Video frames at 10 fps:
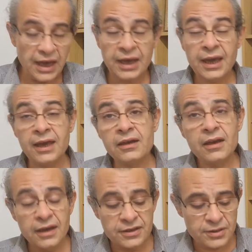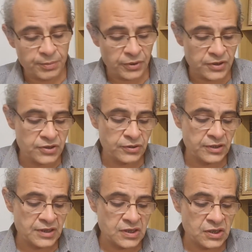Again, it's a personal
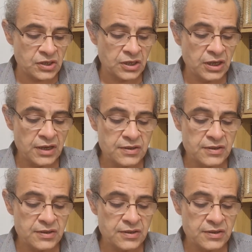decision.